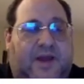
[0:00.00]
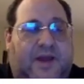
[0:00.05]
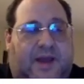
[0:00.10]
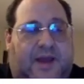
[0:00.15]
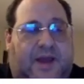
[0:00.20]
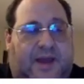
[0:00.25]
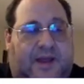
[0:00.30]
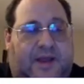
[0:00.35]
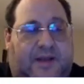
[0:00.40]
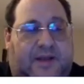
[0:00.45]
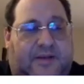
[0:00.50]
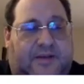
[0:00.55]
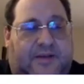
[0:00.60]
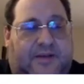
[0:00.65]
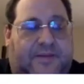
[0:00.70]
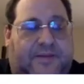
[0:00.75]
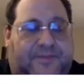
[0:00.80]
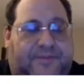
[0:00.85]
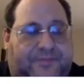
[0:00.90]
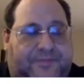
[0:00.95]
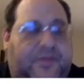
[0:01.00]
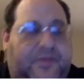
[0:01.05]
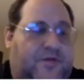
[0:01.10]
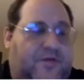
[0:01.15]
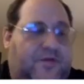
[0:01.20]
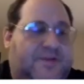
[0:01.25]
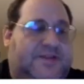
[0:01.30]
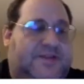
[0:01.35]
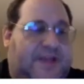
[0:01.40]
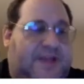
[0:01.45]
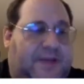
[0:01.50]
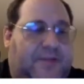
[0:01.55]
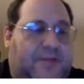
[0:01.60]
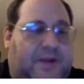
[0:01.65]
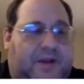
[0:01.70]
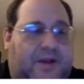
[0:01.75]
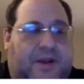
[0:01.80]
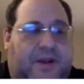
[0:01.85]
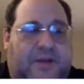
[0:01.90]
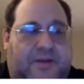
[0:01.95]
And obviously, I'm
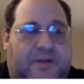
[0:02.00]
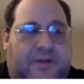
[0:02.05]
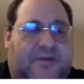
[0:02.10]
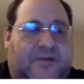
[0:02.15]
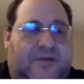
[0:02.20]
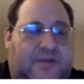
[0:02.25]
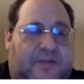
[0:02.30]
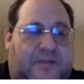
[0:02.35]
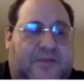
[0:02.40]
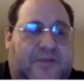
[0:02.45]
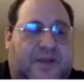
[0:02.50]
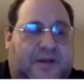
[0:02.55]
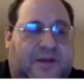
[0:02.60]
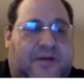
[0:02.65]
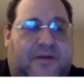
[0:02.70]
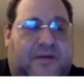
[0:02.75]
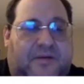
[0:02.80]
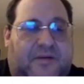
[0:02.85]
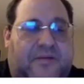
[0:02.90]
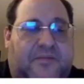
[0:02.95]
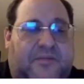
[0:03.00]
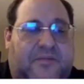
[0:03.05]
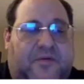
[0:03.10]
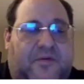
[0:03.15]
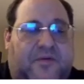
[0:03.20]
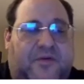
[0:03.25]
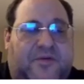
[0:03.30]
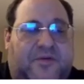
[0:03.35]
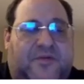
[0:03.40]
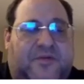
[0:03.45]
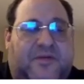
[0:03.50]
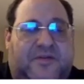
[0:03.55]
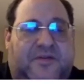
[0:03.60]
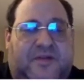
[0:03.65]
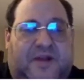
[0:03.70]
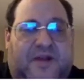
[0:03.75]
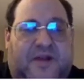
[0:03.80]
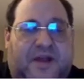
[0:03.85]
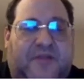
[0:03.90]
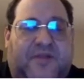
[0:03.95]
going to name it something more interesting
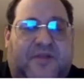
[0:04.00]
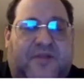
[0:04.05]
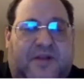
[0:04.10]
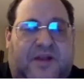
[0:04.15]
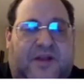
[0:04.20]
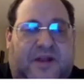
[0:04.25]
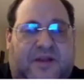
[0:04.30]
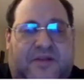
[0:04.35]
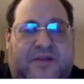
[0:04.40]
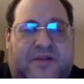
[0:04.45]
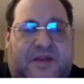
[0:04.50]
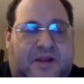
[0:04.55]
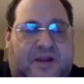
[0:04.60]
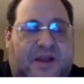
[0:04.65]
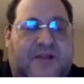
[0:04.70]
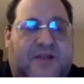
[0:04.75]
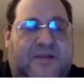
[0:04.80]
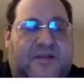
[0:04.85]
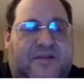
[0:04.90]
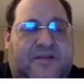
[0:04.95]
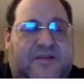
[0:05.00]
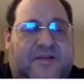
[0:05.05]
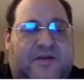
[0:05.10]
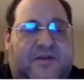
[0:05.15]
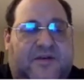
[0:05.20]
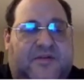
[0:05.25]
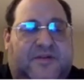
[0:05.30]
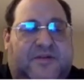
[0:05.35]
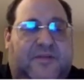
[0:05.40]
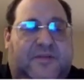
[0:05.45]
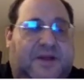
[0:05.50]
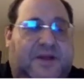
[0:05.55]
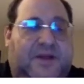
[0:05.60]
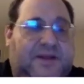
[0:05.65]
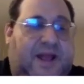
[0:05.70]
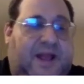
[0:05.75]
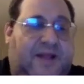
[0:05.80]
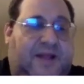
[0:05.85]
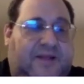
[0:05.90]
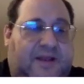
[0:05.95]
than level, like say latency or something
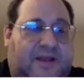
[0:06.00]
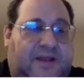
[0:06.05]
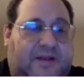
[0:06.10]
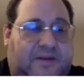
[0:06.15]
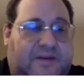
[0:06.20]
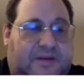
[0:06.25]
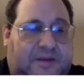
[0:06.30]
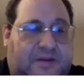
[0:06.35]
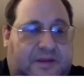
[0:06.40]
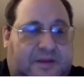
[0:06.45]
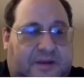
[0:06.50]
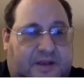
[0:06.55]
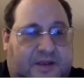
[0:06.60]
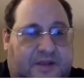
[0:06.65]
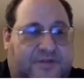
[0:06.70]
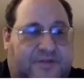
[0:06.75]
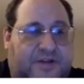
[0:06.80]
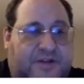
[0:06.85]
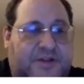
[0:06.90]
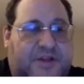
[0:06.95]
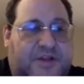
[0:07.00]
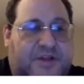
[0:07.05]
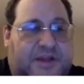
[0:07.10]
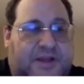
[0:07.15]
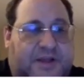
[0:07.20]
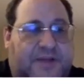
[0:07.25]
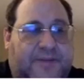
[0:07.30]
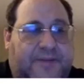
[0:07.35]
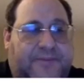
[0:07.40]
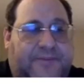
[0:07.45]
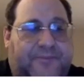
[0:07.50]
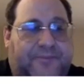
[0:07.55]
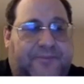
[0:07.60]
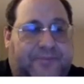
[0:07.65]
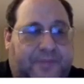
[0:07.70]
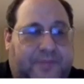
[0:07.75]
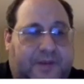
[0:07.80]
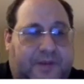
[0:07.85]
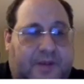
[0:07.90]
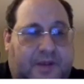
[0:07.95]
like that. And eventually,
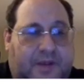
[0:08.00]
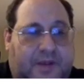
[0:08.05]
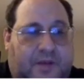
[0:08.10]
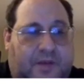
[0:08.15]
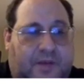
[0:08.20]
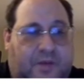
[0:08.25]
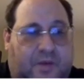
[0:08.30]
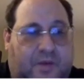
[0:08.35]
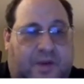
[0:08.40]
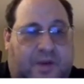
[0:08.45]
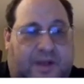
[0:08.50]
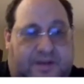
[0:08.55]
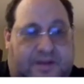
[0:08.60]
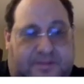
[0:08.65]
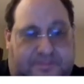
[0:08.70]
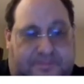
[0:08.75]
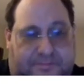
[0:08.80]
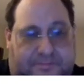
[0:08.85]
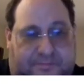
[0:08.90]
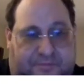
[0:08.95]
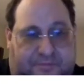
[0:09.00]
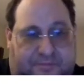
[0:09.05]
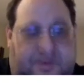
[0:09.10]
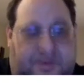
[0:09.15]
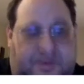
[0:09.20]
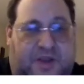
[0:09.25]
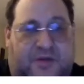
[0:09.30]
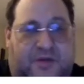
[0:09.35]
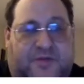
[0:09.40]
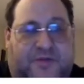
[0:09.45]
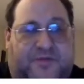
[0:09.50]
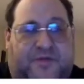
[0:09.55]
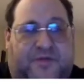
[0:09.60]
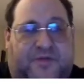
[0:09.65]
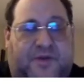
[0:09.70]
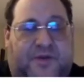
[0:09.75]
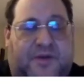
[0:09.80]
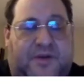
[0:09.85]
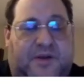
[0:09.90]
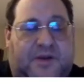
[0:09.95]
we'll get really
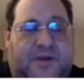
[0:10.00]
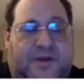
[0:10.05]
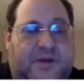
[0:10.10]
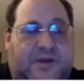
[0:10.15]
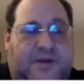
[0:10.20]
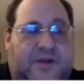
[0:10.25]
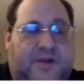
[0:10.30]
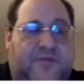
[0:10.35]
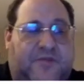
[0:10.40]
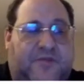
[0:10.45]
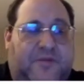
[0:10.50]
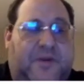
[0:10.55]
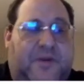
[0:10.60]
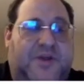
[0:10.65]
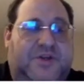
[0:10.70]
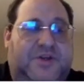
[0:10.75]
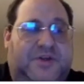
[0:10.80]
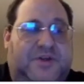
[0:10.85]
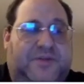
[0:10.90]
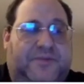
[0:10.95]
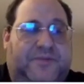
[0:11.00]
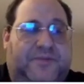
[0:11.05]
useful information.